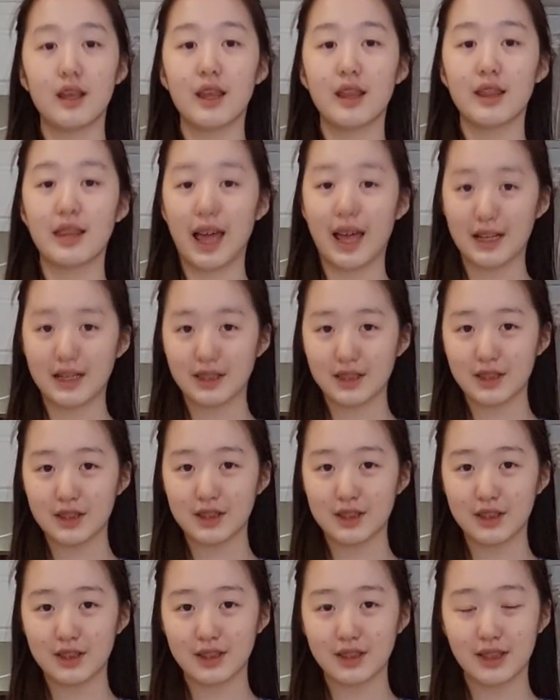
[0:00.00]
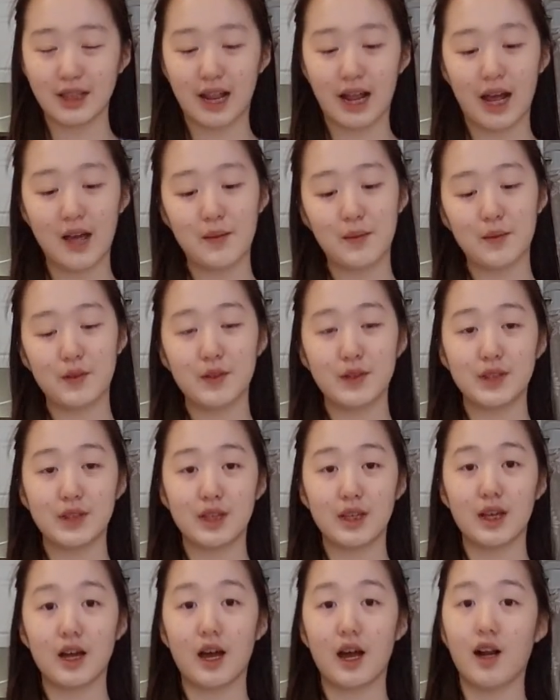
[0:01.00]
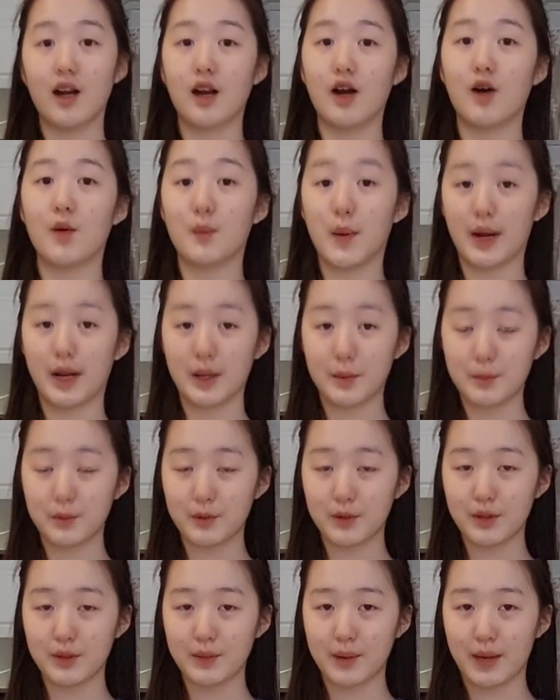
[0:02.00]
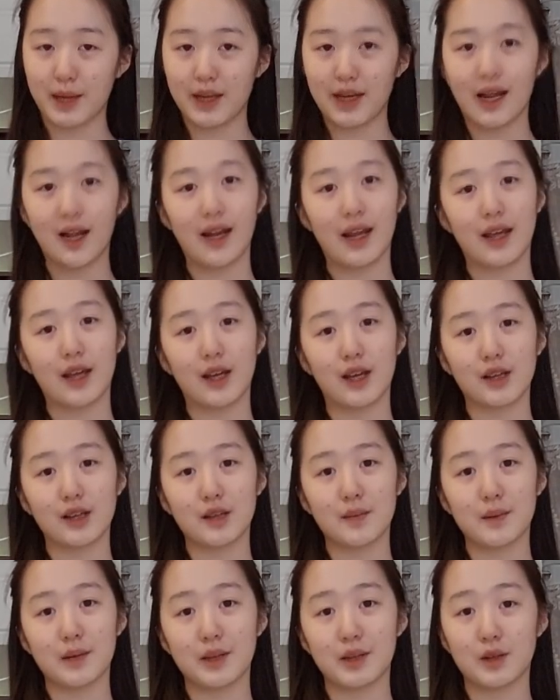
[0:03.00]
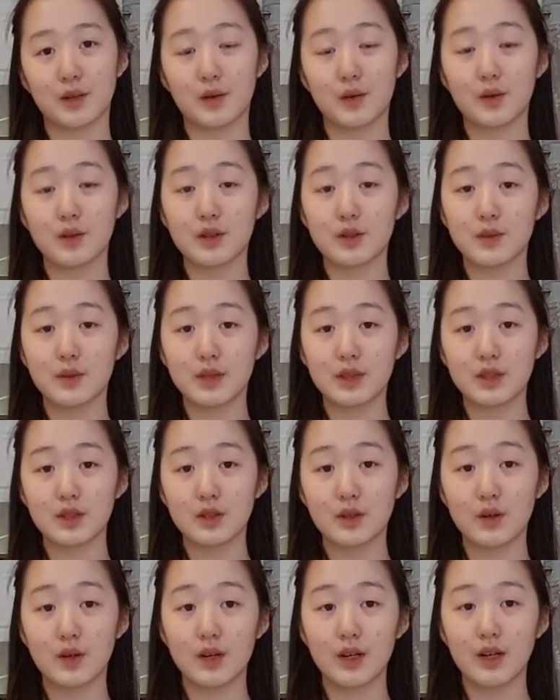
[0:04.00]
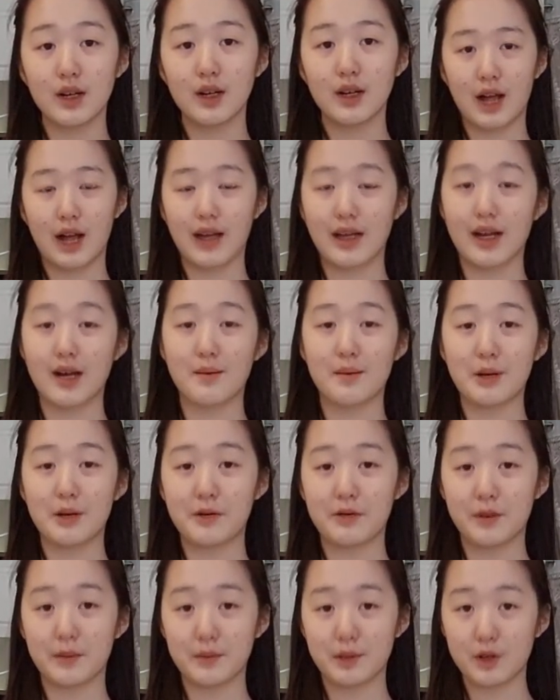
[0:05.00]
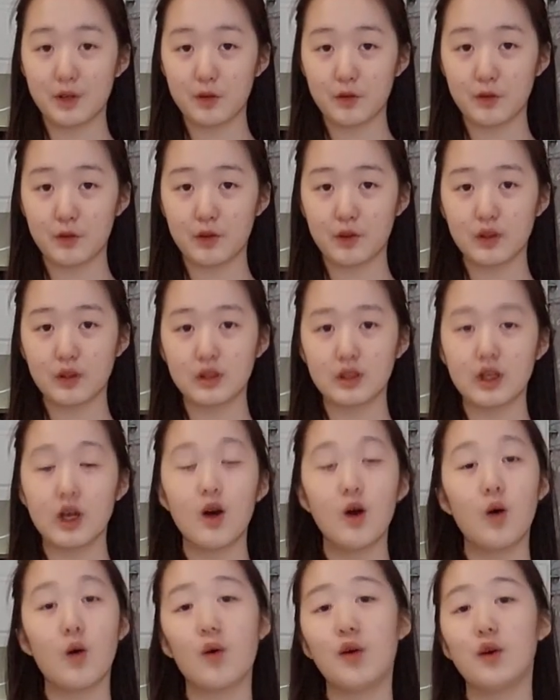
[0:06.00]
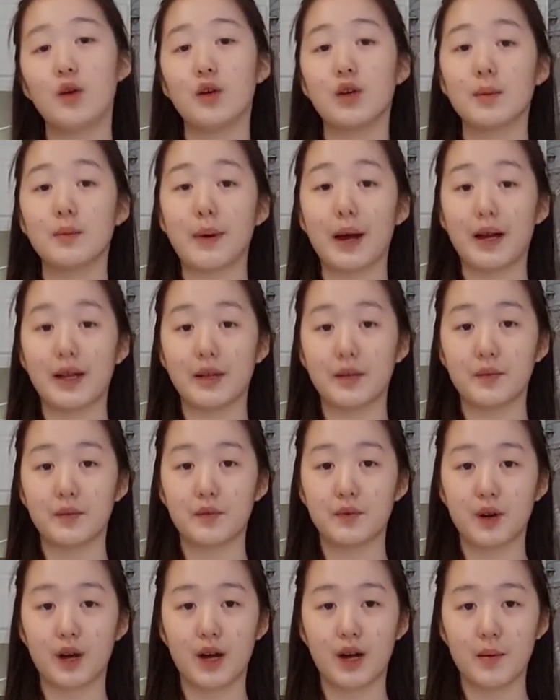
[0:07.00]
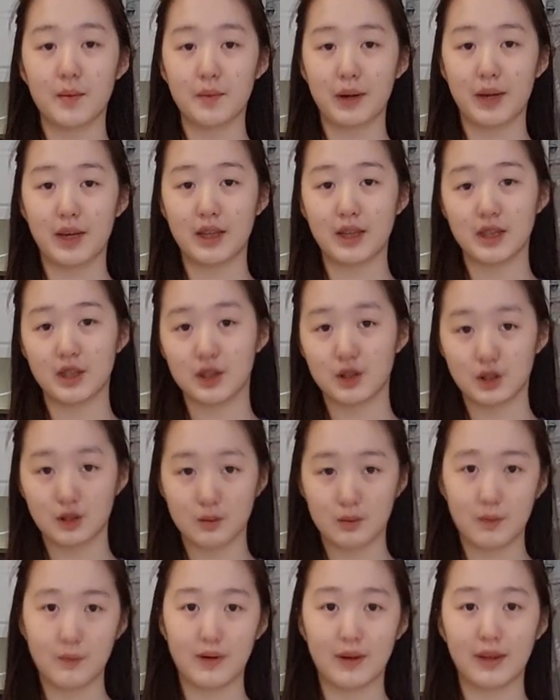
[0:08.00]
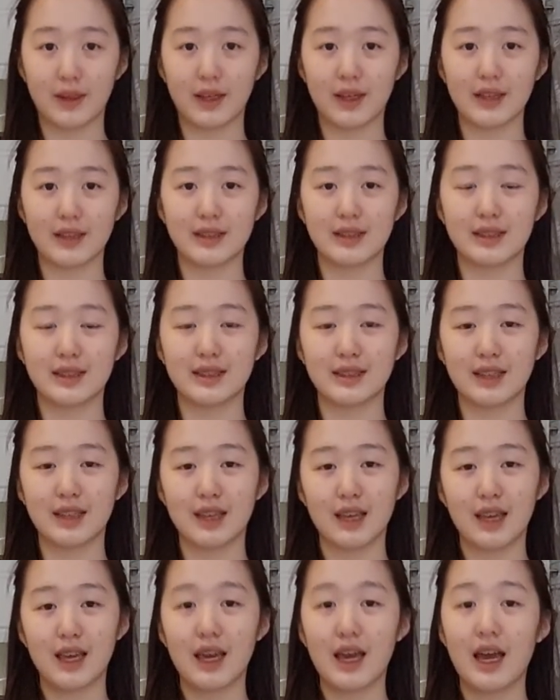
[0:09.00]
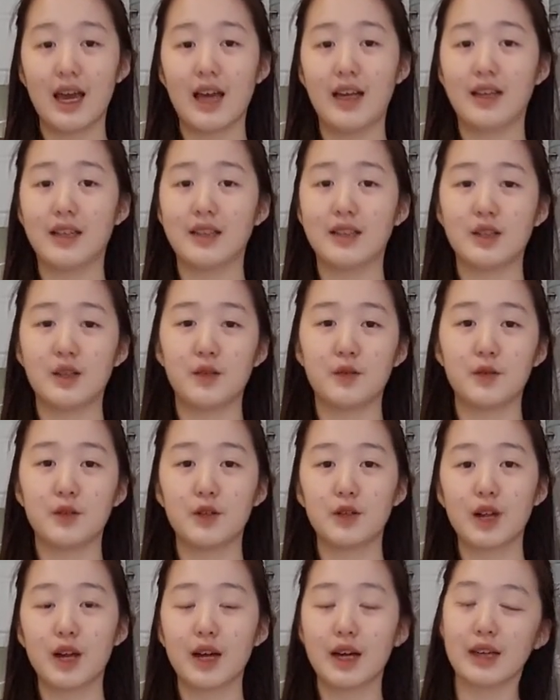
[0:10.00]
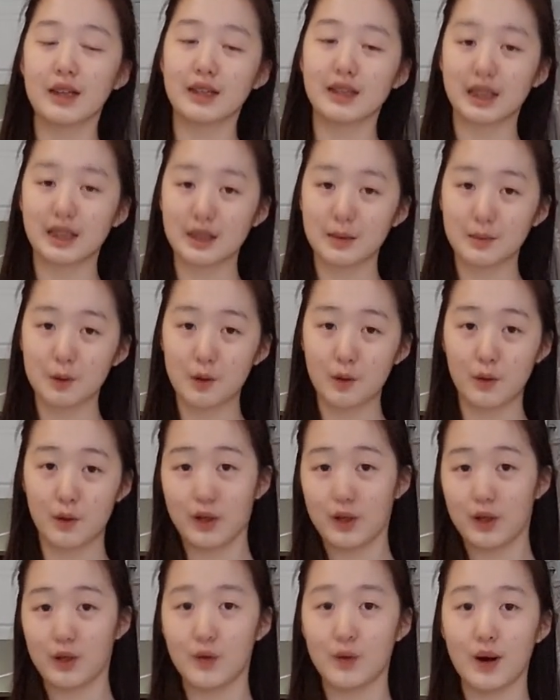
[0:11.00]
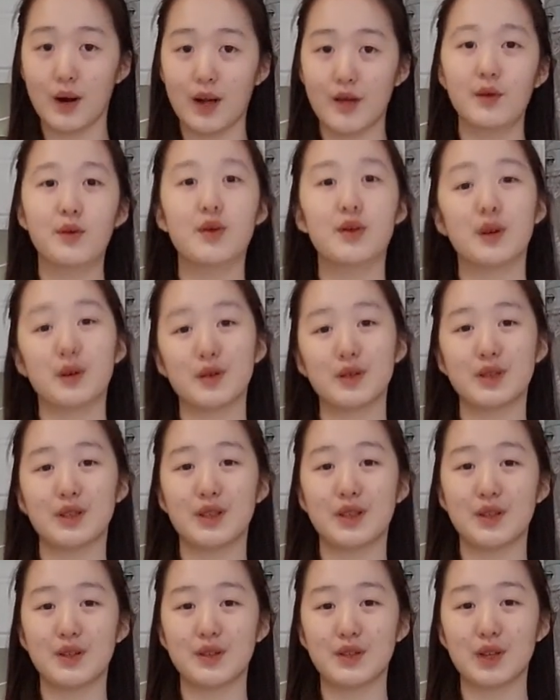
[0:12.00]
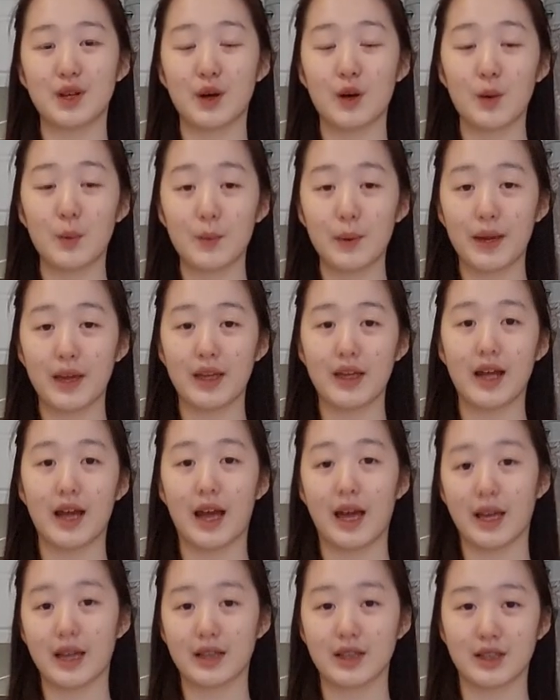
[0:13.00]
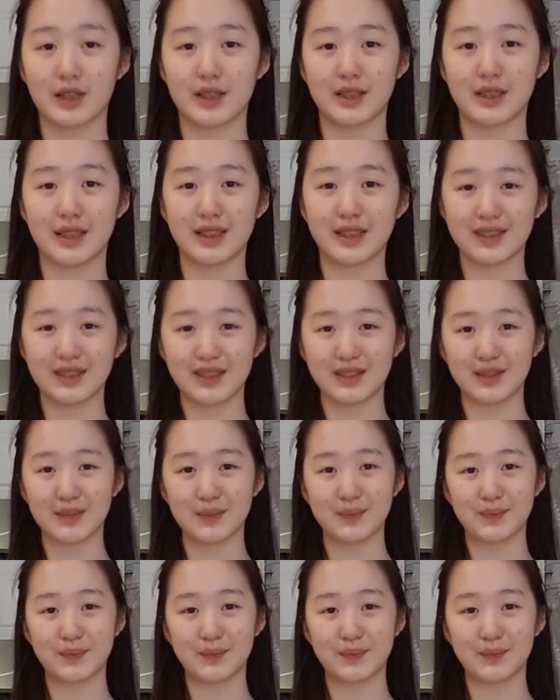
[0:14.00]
The egg tart shells that I'm using are already pre-made and I got them at the grocery store. I got mine from No Frills, or you can buy them from Asian supermarkets. And if they're not accessible where you are, you can also use homemade egg tart shells.